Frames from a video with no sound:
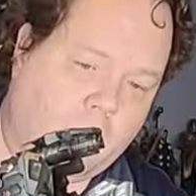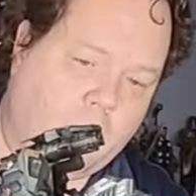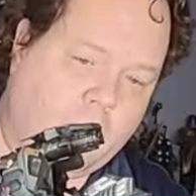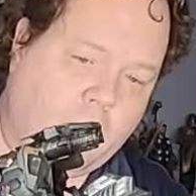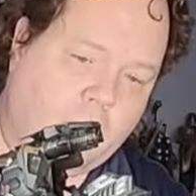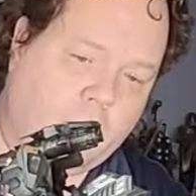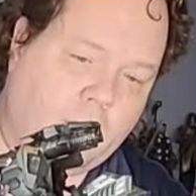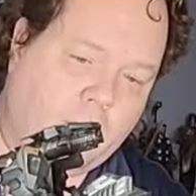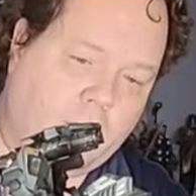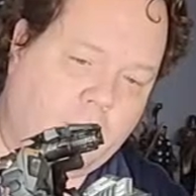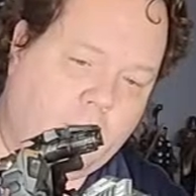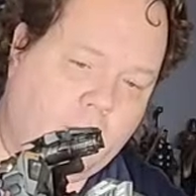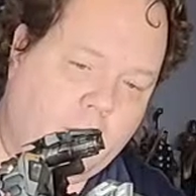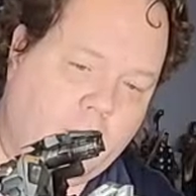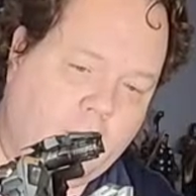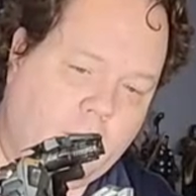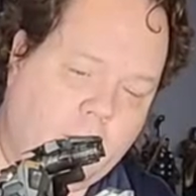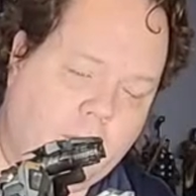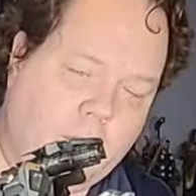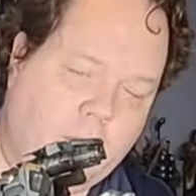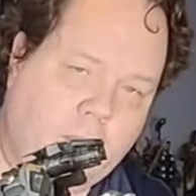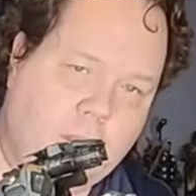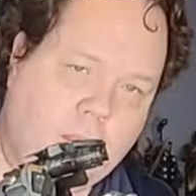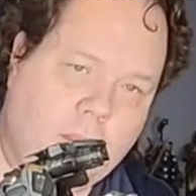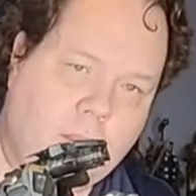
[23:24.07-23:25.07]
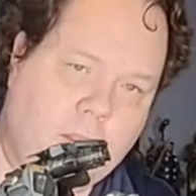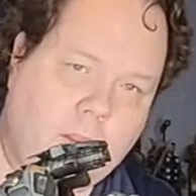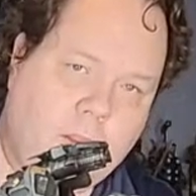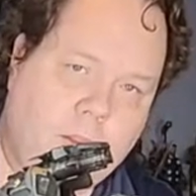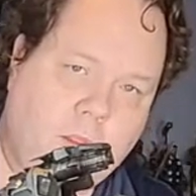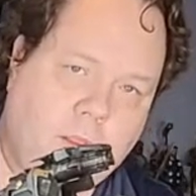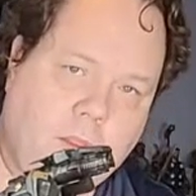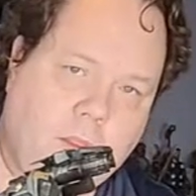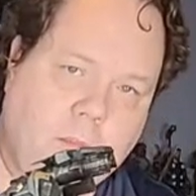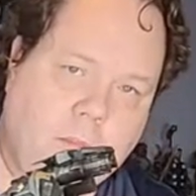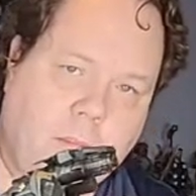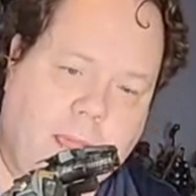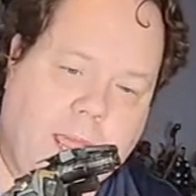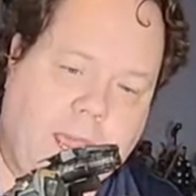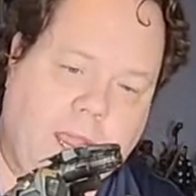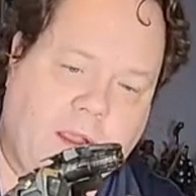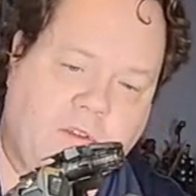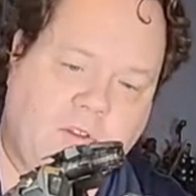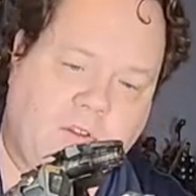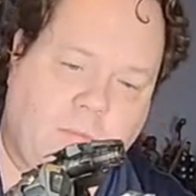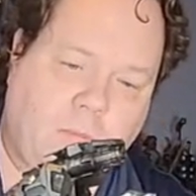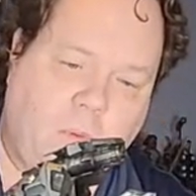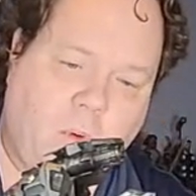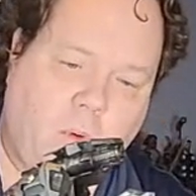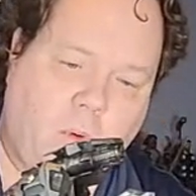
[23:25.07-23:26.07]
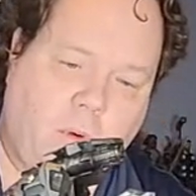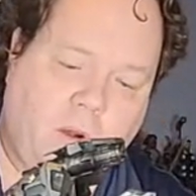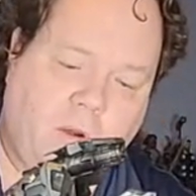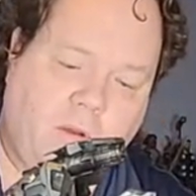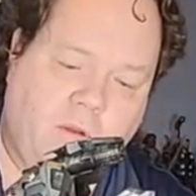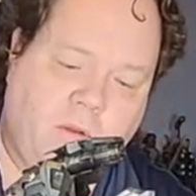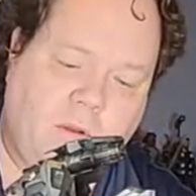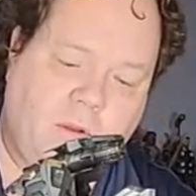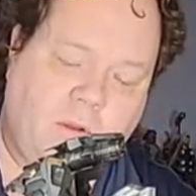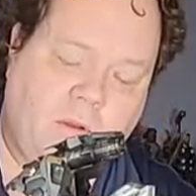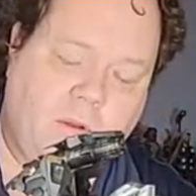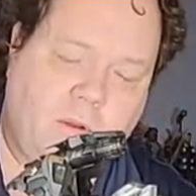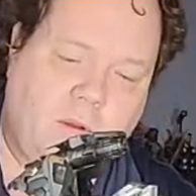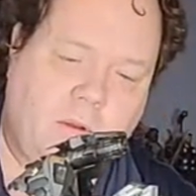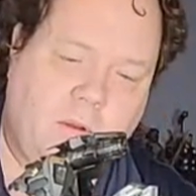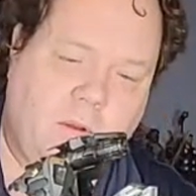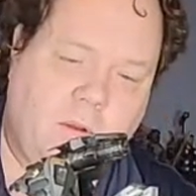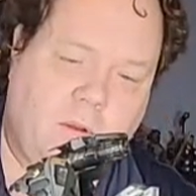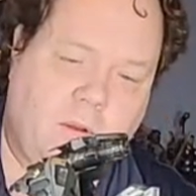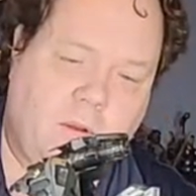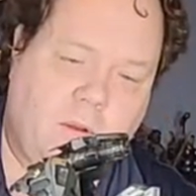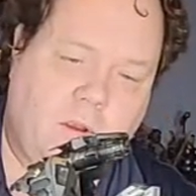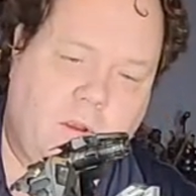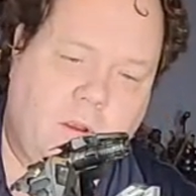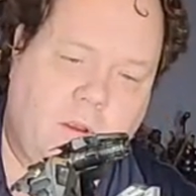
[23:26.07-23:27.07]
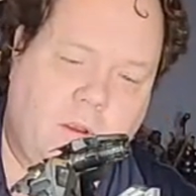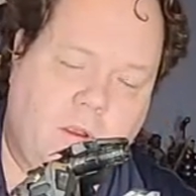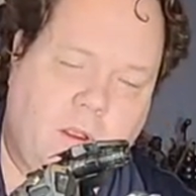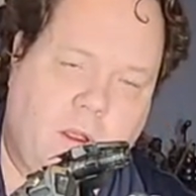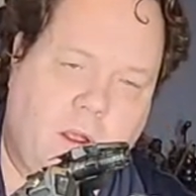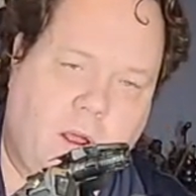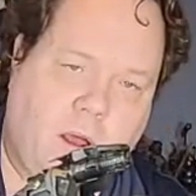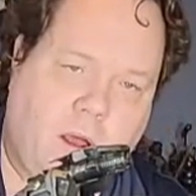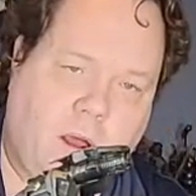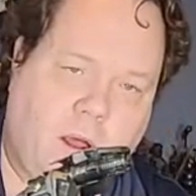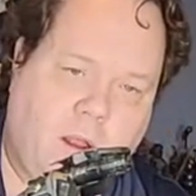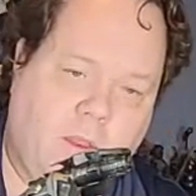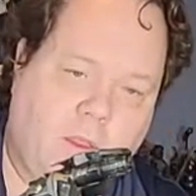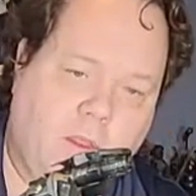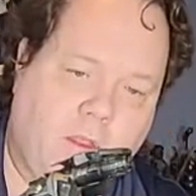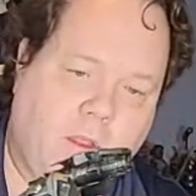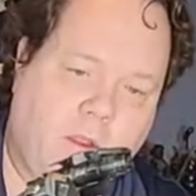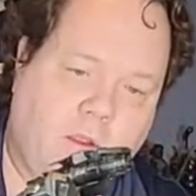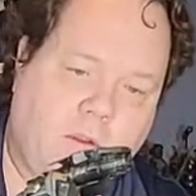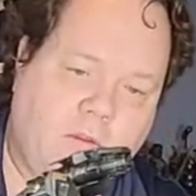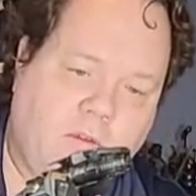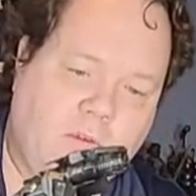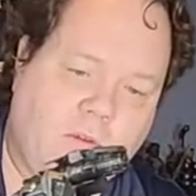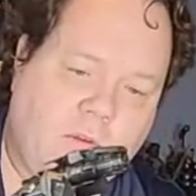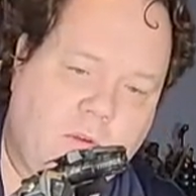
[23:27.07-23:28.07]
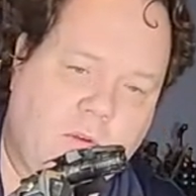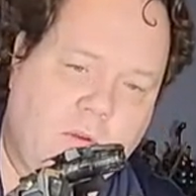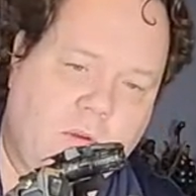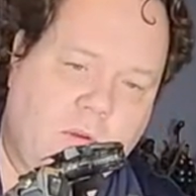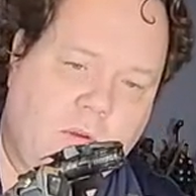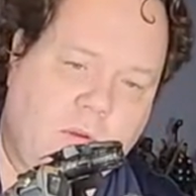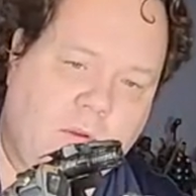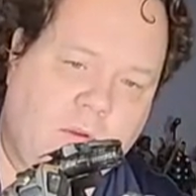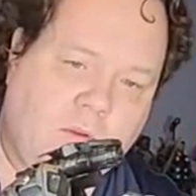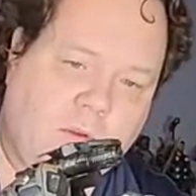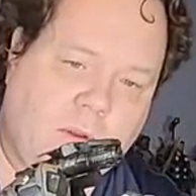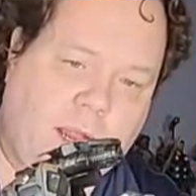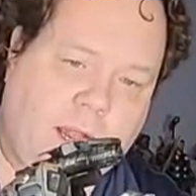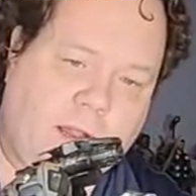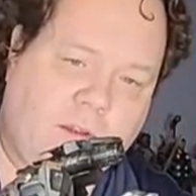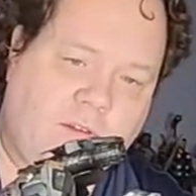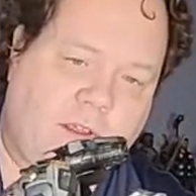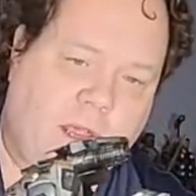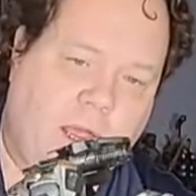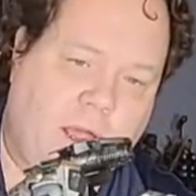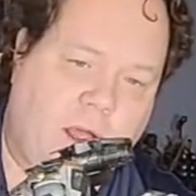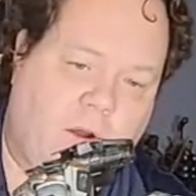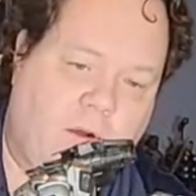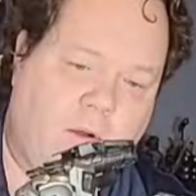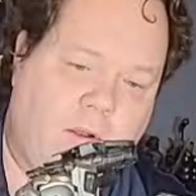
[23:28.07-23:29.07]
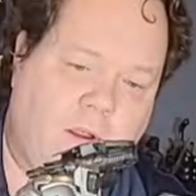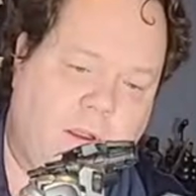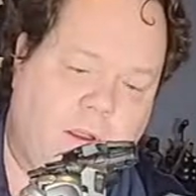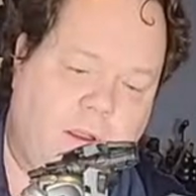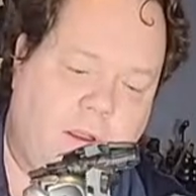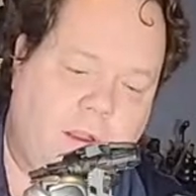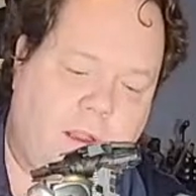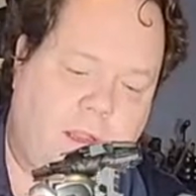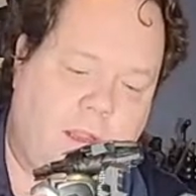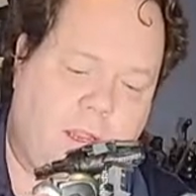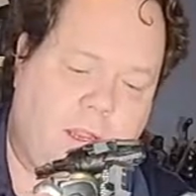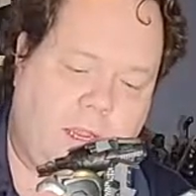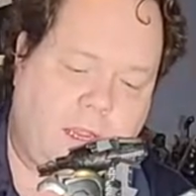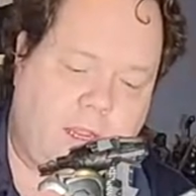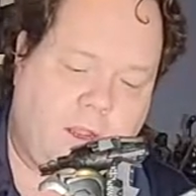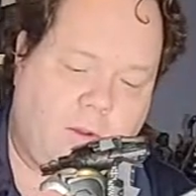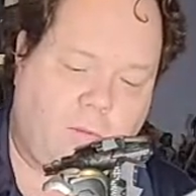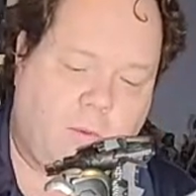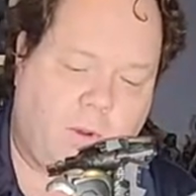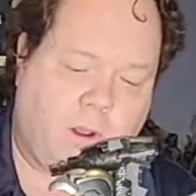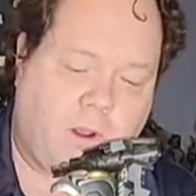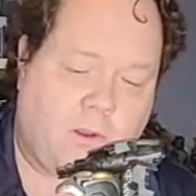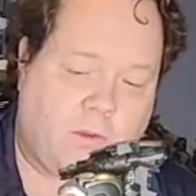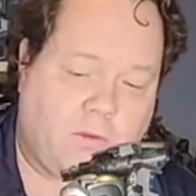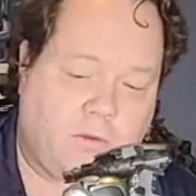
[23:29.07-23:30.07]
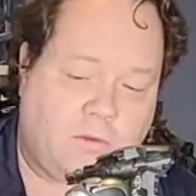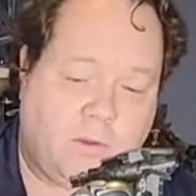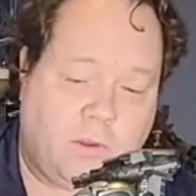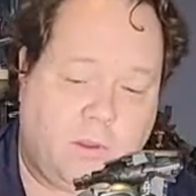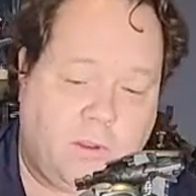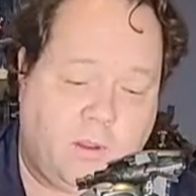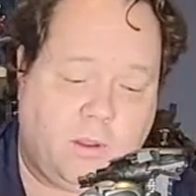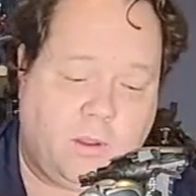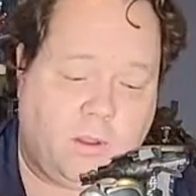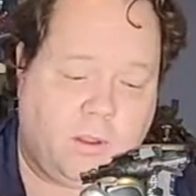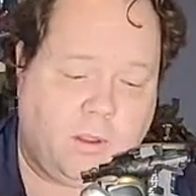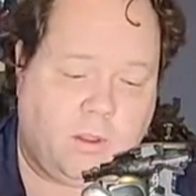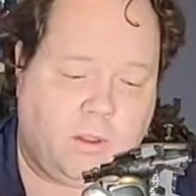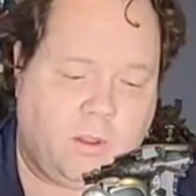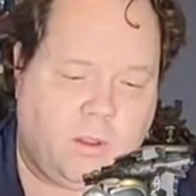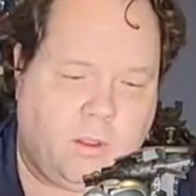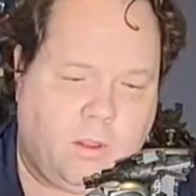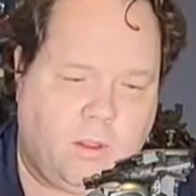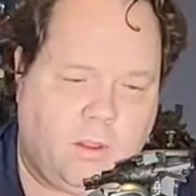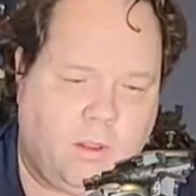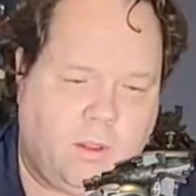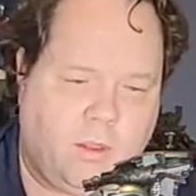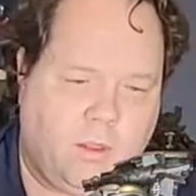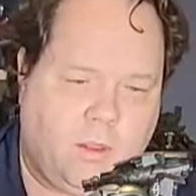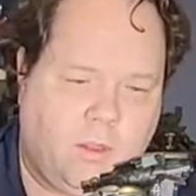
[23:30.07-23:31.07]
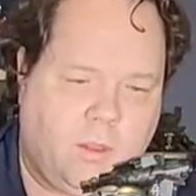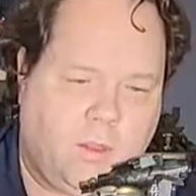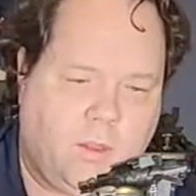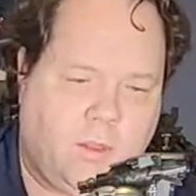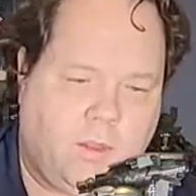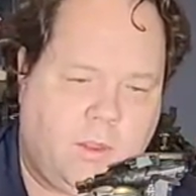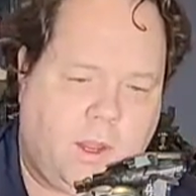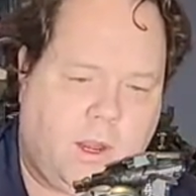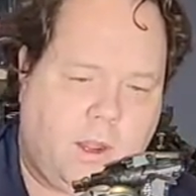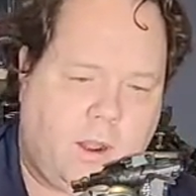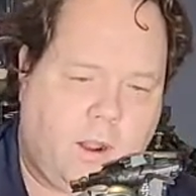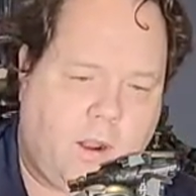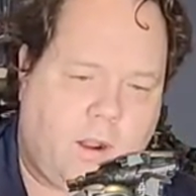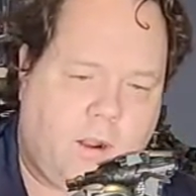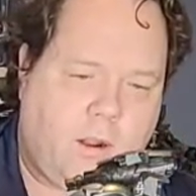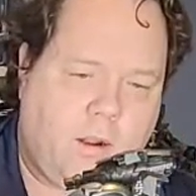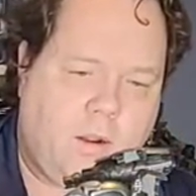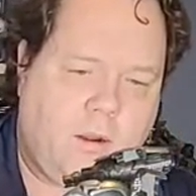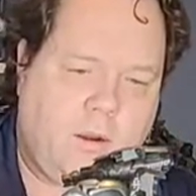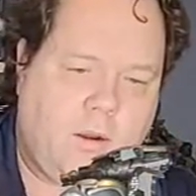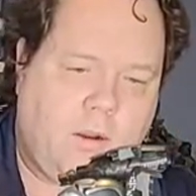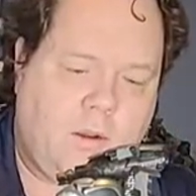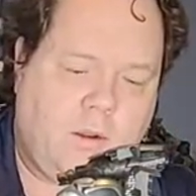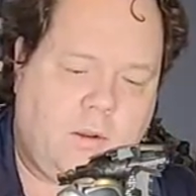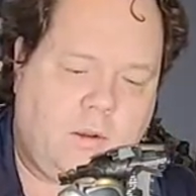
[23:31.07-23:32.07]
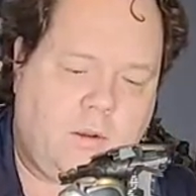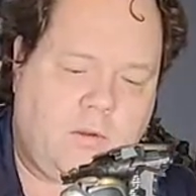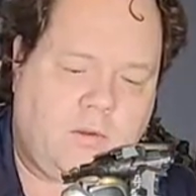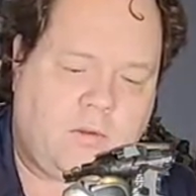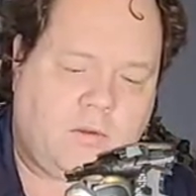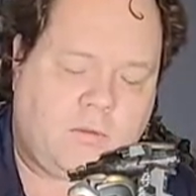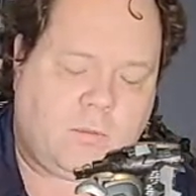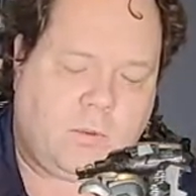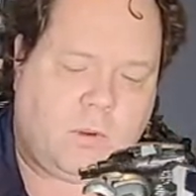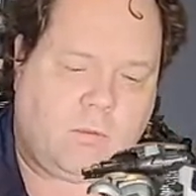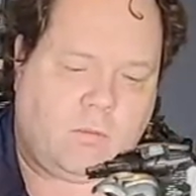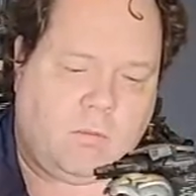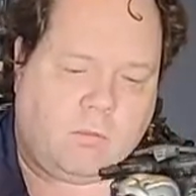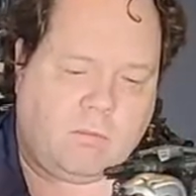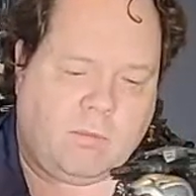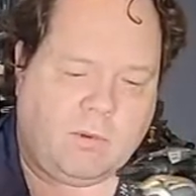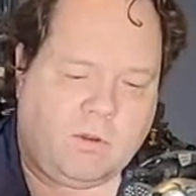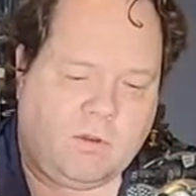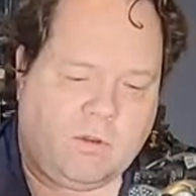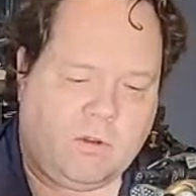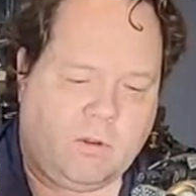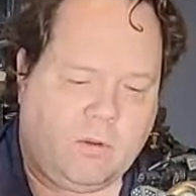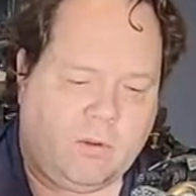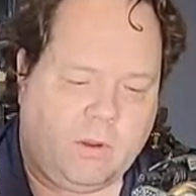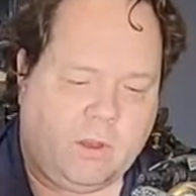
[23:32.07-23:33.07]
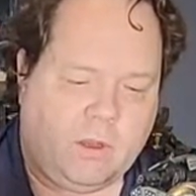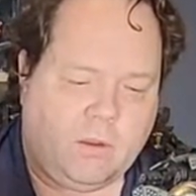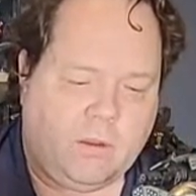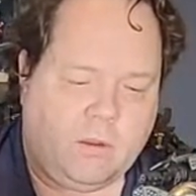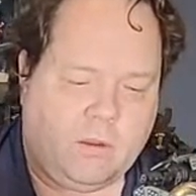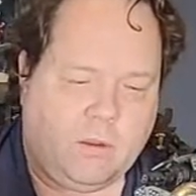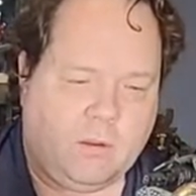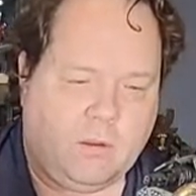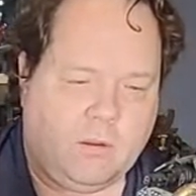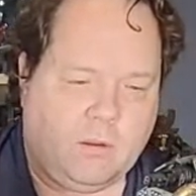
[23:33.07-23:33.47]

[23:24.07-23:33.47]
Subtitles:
with the back support on this. So that's how he was there. So what we'll be doing